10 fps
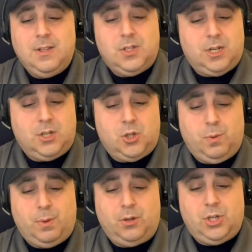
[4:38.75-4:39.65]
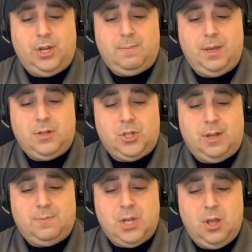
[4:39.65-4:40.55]
6 Super Bowl
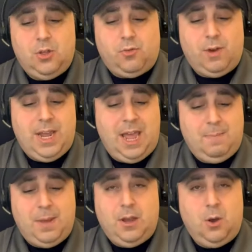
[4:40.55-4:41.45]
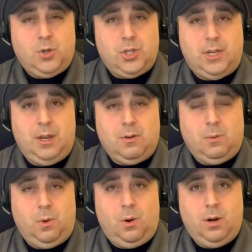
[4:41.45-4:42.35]
championships, 3 AP Coach of the Year
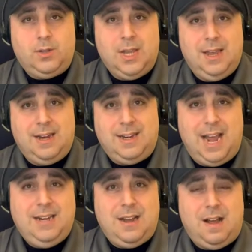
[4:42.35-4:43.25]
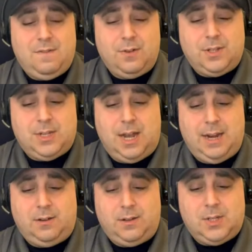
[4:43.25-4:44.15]
awards, 9 conference
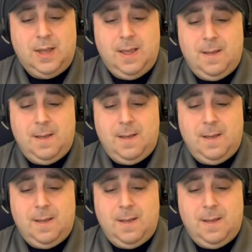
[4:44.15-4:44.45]
titles.